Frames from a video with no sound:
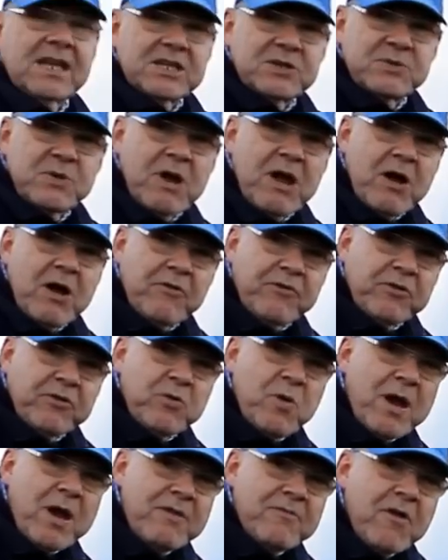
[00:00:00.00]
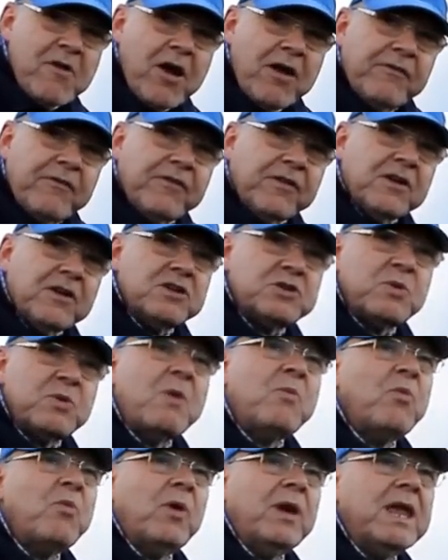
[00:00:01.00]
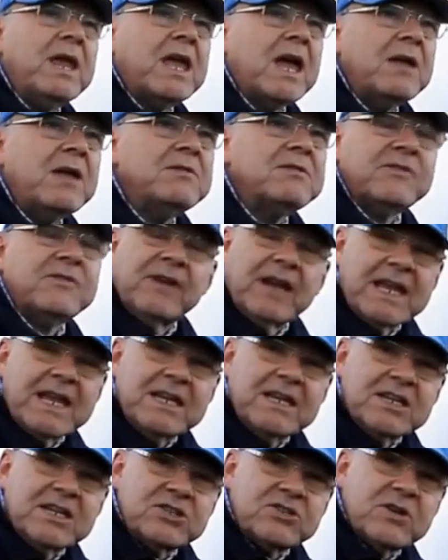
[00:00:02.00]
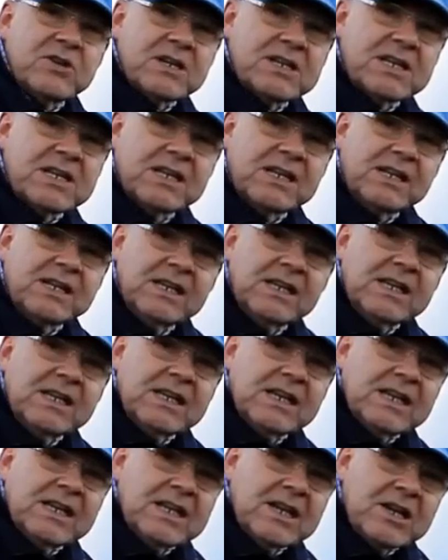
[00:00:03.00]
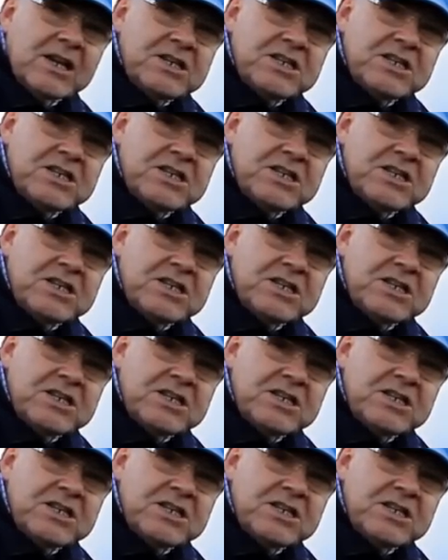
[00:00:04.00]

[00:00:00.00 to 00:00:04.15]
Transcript: That's where Alfred Wainwright first went when he came to the Lake District in